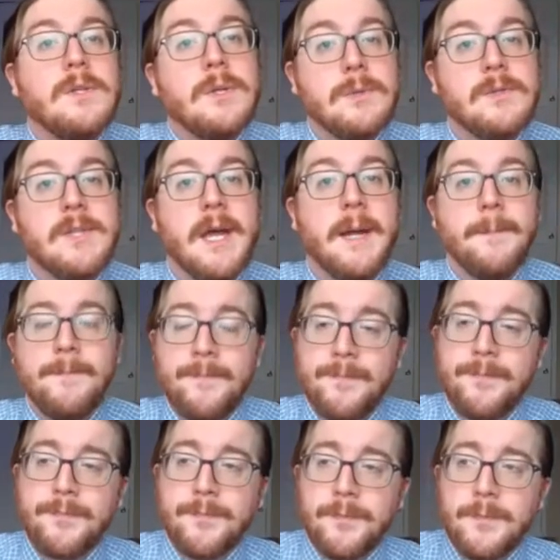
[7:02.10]
Tuesday
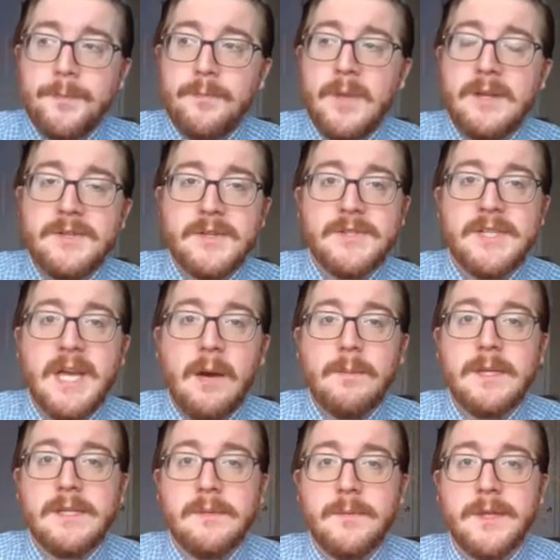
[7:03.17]
to see
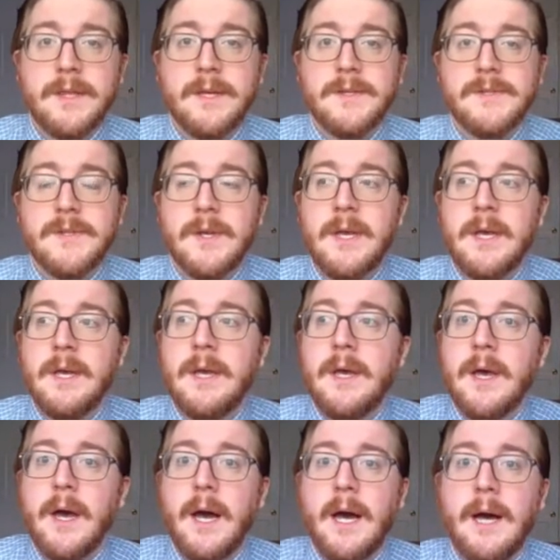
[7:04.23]
how we did with this.
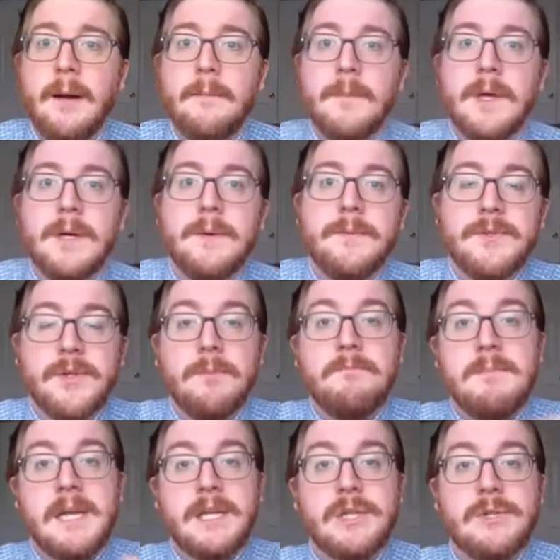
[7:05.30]
So
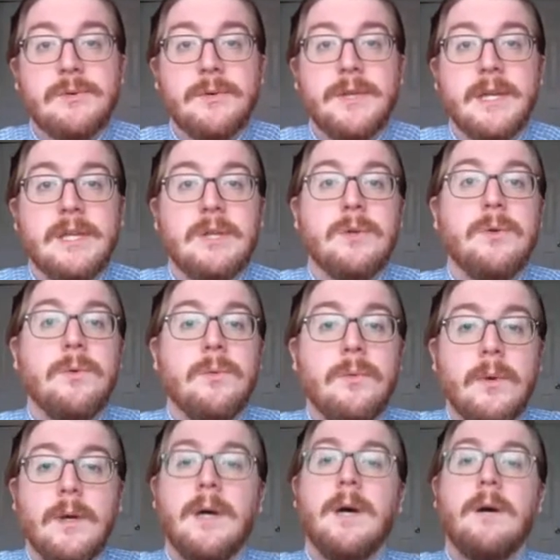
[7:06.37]
make sure that
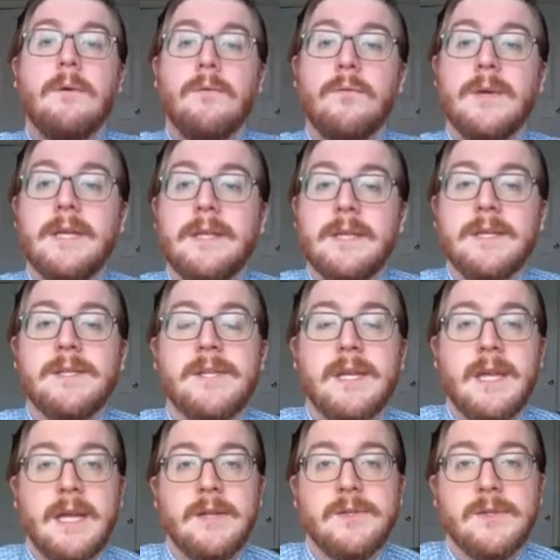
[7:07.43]
you read these
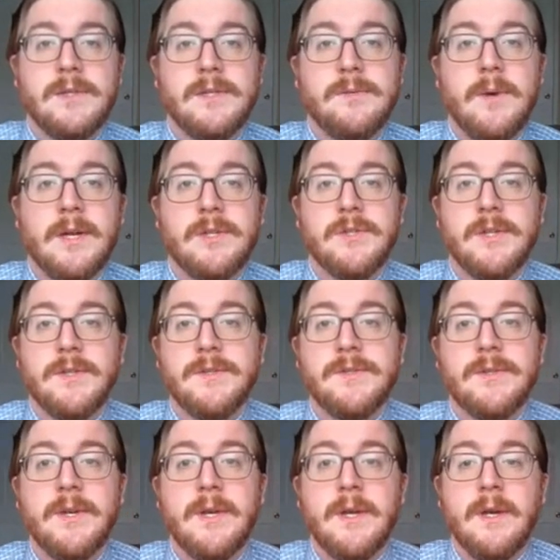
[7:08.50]
and answer these
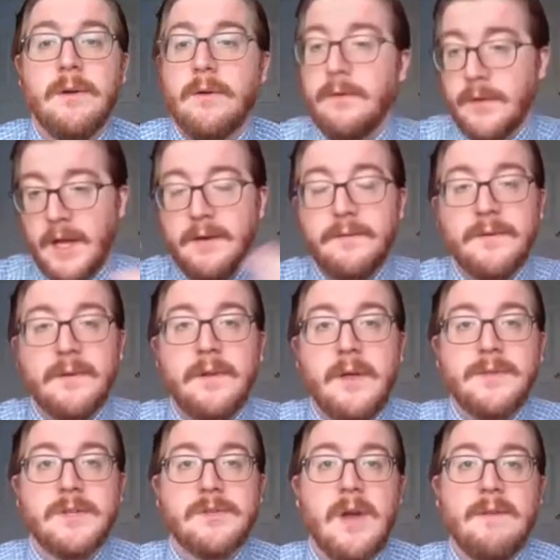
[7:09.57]
questions, or kind of fill
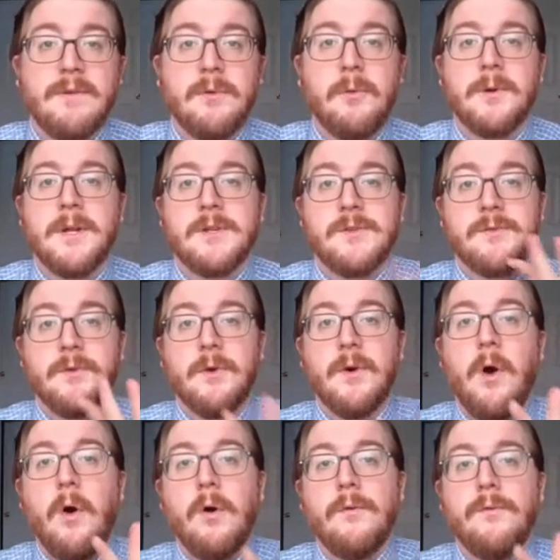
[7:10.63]
out these graphic organizers for
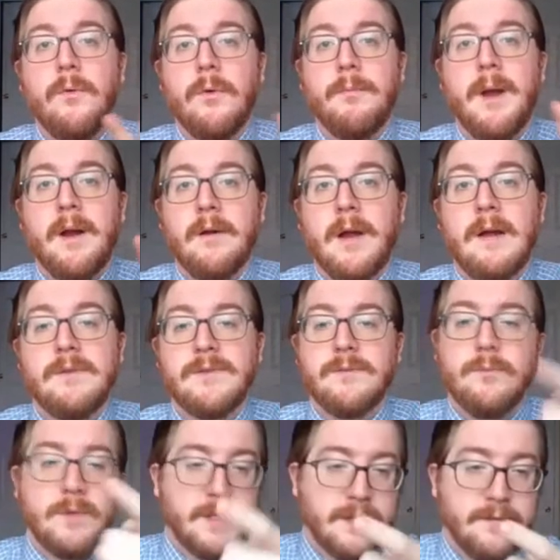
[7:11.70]
all 4
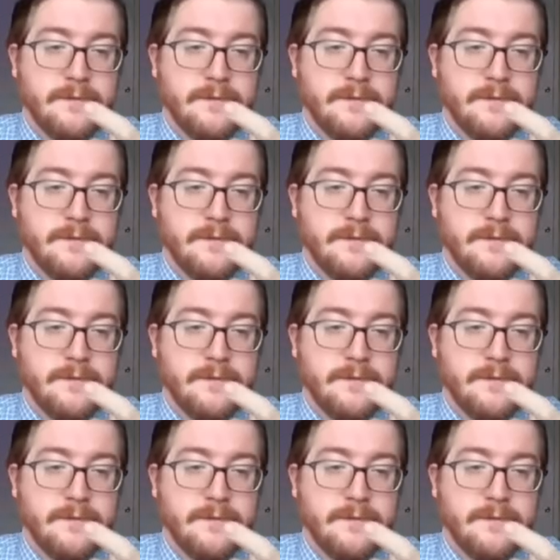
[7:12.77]
paragraphs.